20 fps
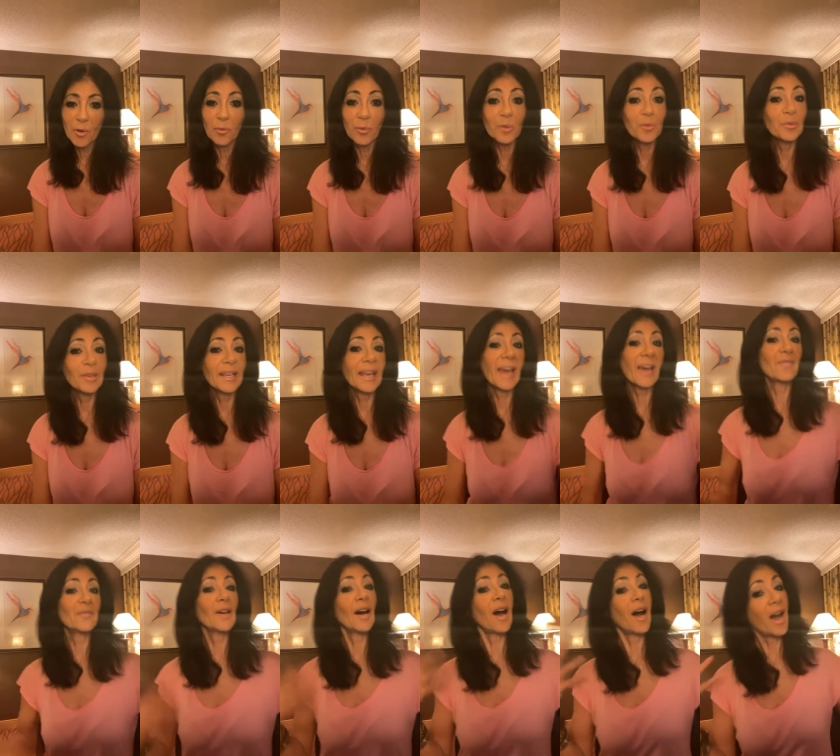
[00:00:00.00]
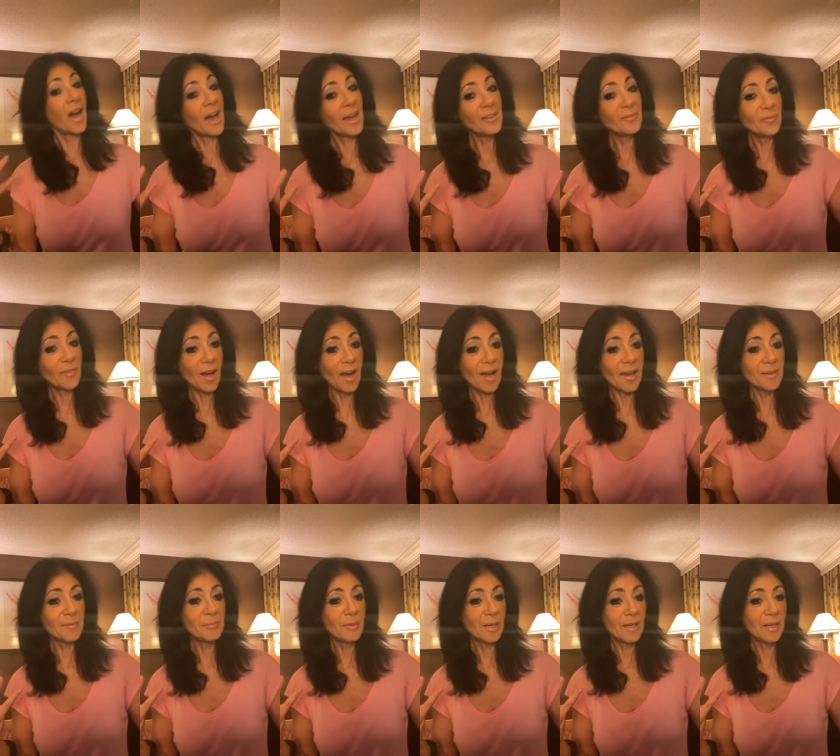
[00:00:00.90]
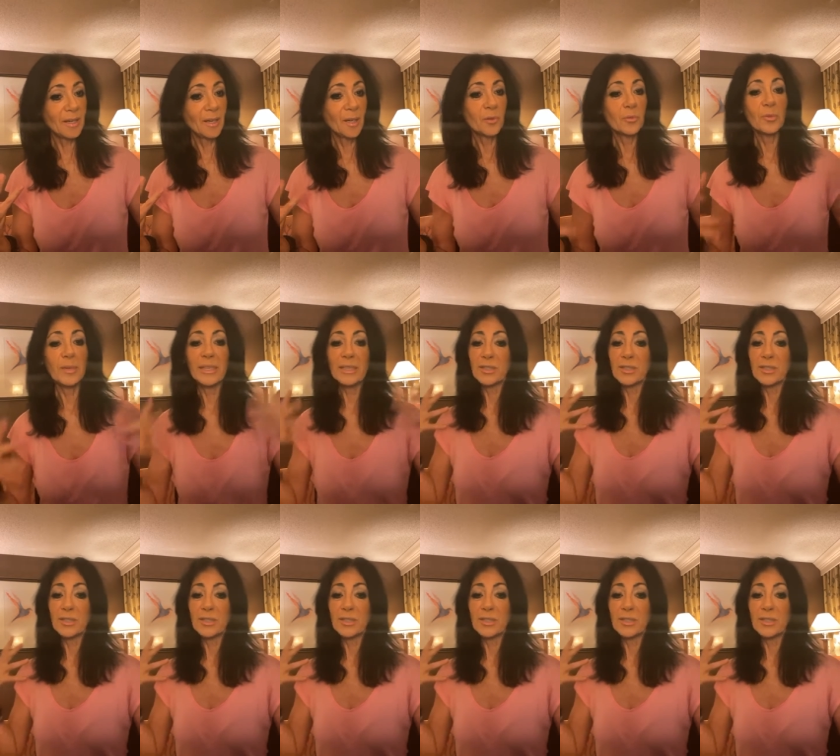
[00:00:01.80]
When we have a high vibe, we